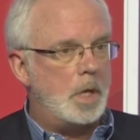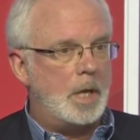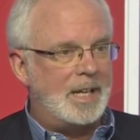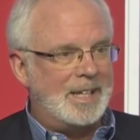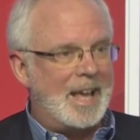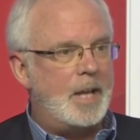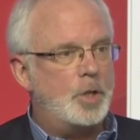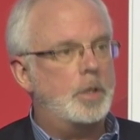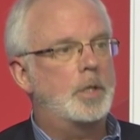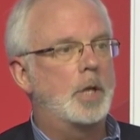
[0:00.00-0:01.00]

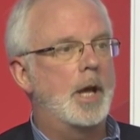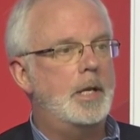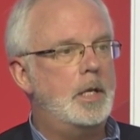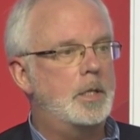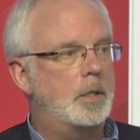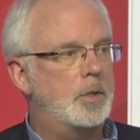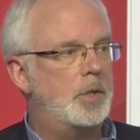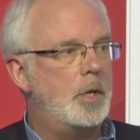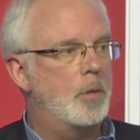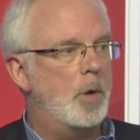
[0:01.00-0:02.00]
engage the Chinese at the
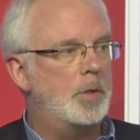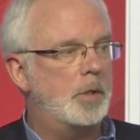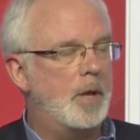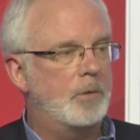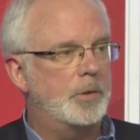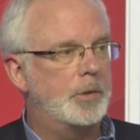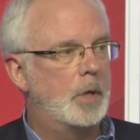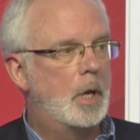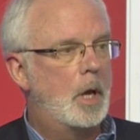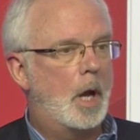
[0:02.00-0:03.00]
senior-most levels
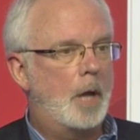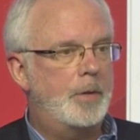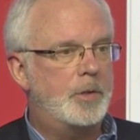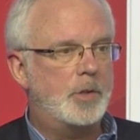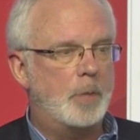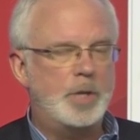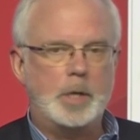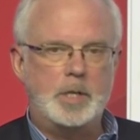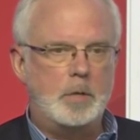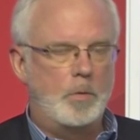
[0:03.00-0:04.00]
on this
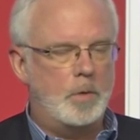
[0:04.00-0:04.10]
subject.